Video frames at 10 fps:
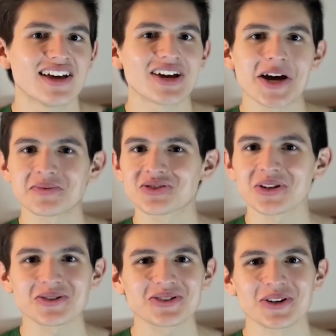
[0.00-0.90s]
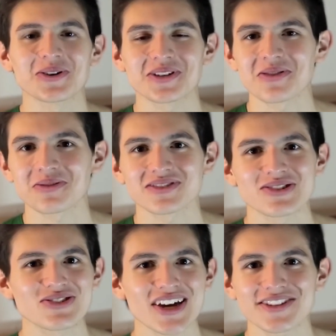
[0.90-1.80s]
I'm so stoked and thrilled.
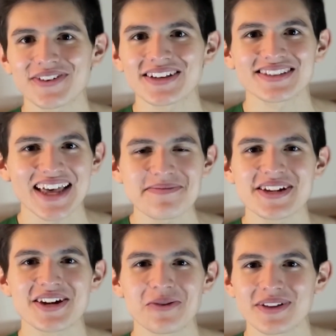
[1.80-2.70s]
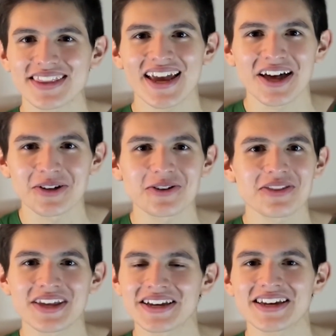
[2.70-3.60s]
So Jets fans, let me know what the hell you're
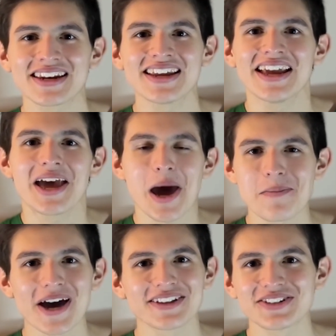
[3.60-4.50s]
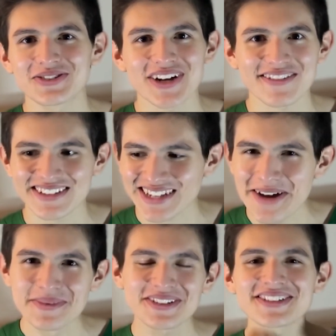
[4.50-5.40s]
thinking about this draft, because
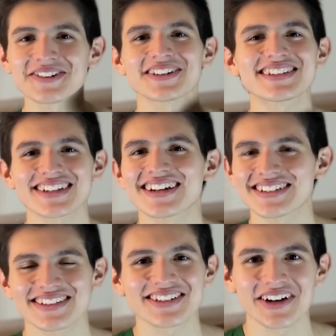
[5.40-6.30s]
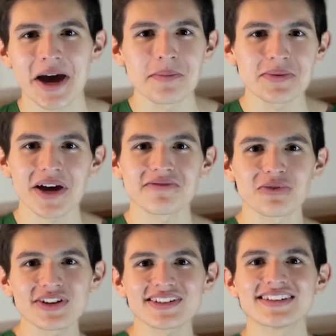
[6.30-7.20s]
I'm so excited still. I mean, my
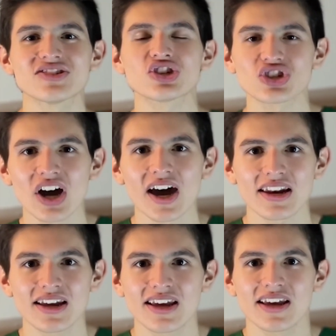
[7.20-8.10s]
voice is shot.